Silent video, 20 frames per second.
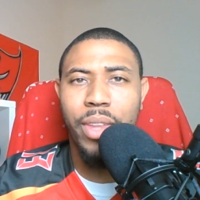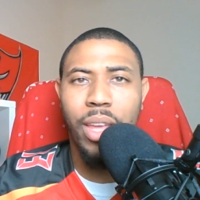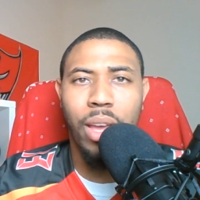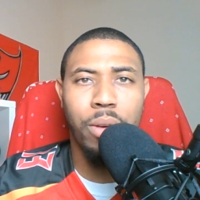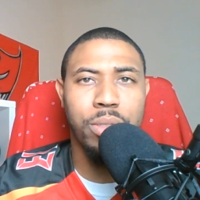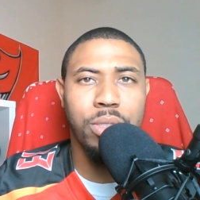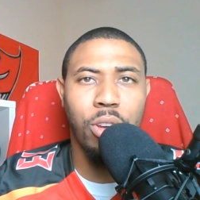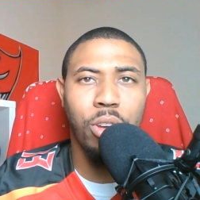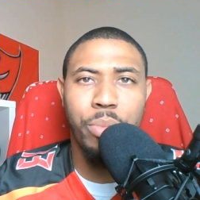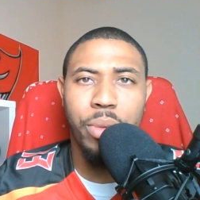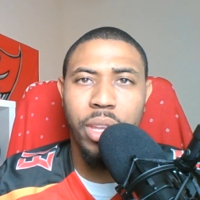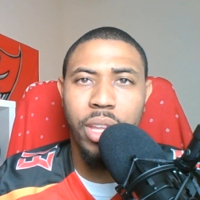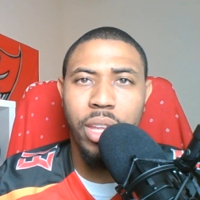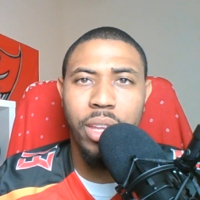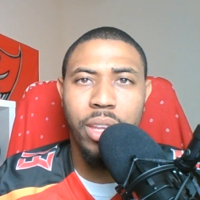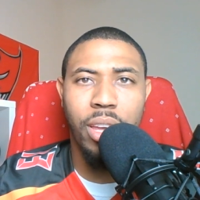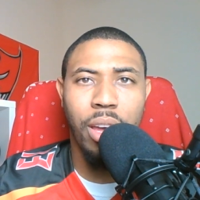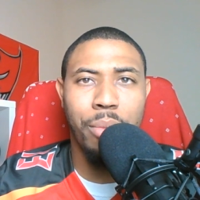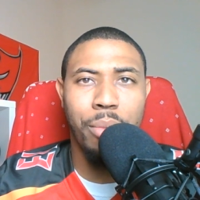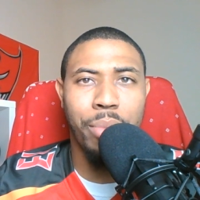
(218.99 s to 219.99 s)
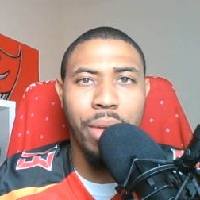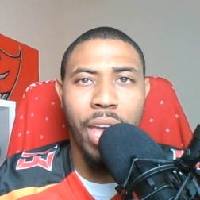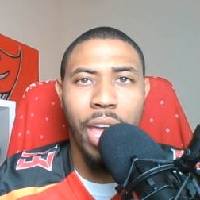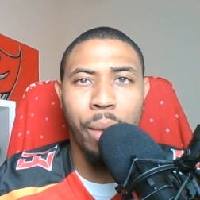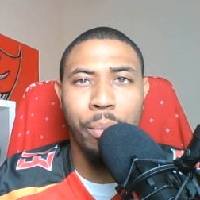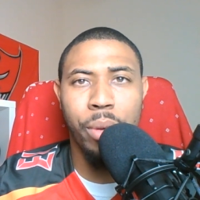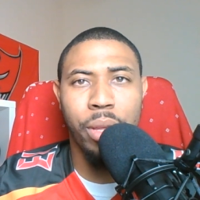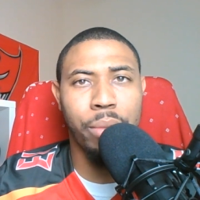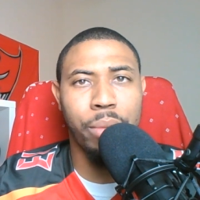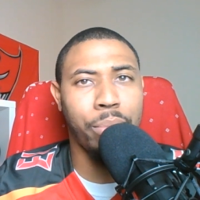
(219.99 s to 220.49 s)
I was hoping that he'd come
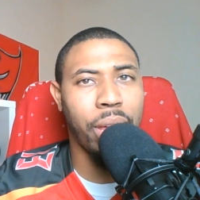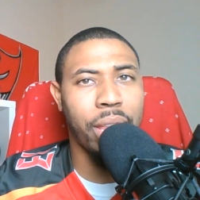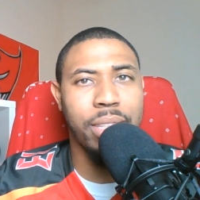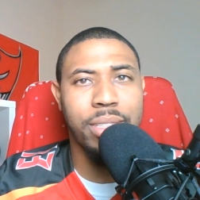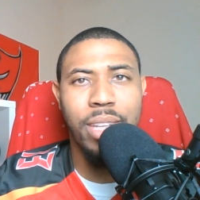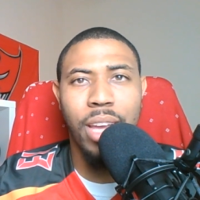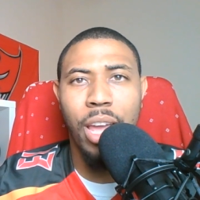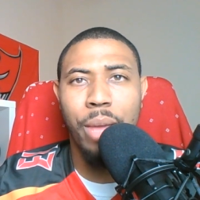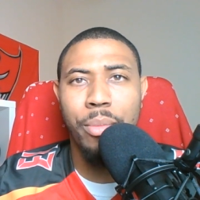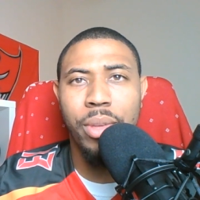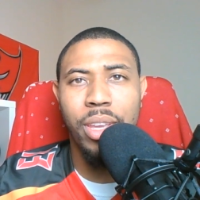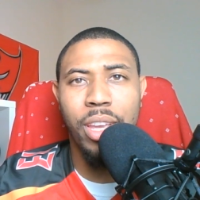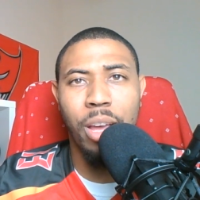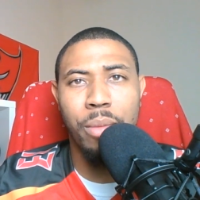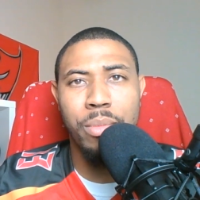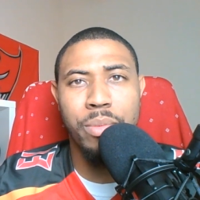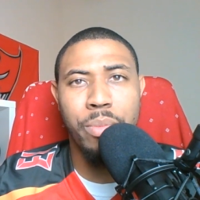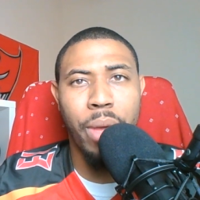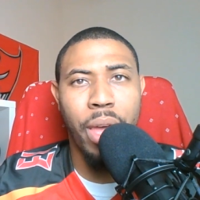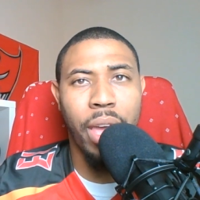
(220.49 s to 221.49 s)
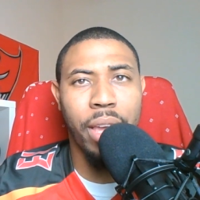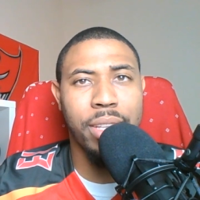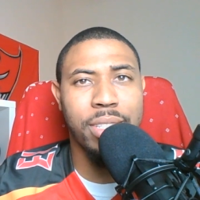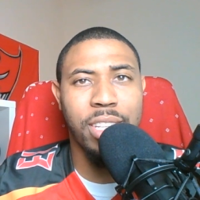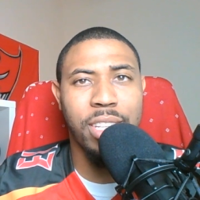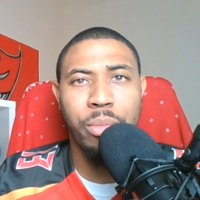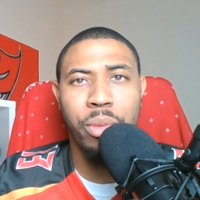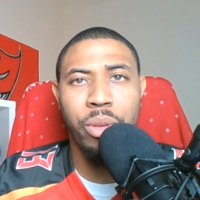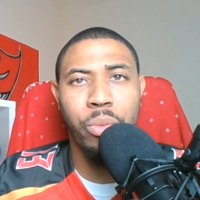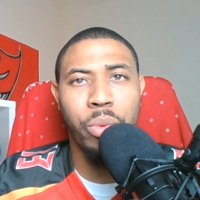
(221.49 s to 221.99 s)
back, but by the time he comes back,
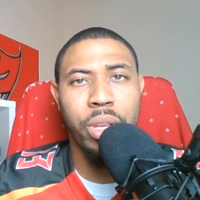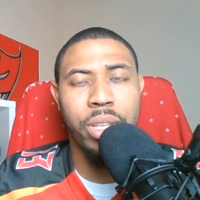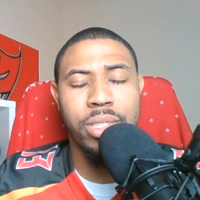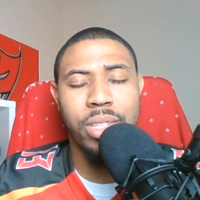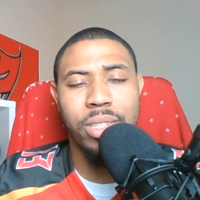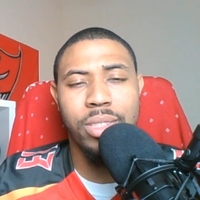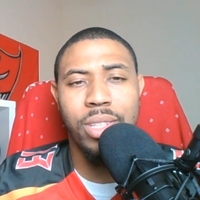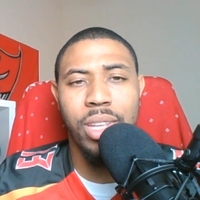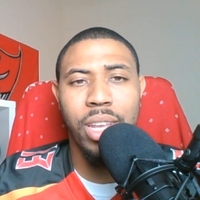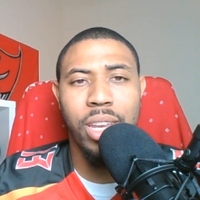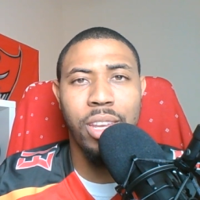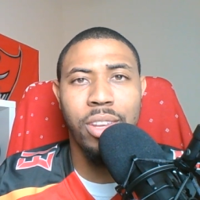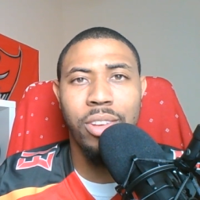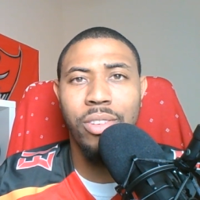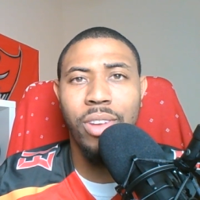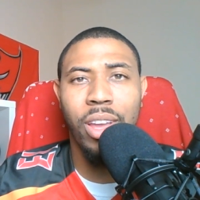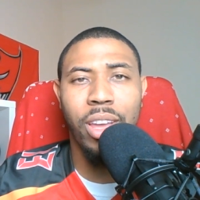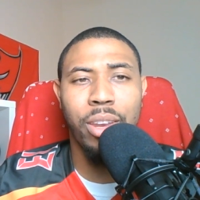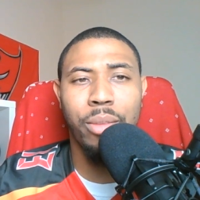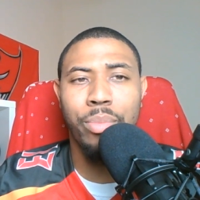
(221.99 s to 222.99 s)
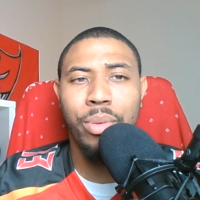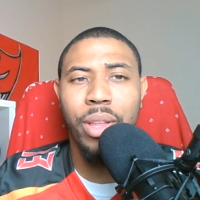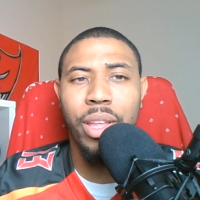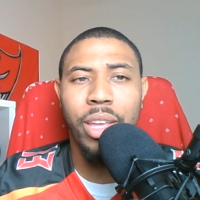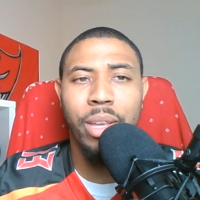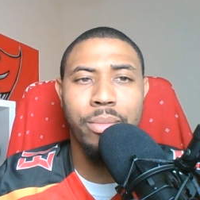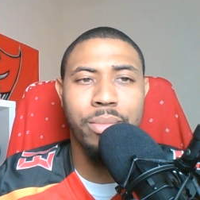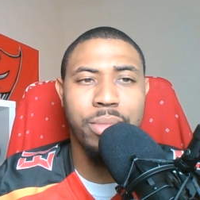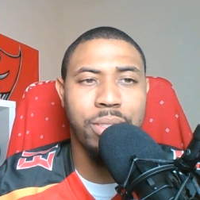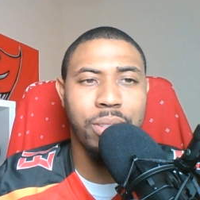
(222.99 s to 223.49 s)
it's going to be week 16 and you're not going to play him.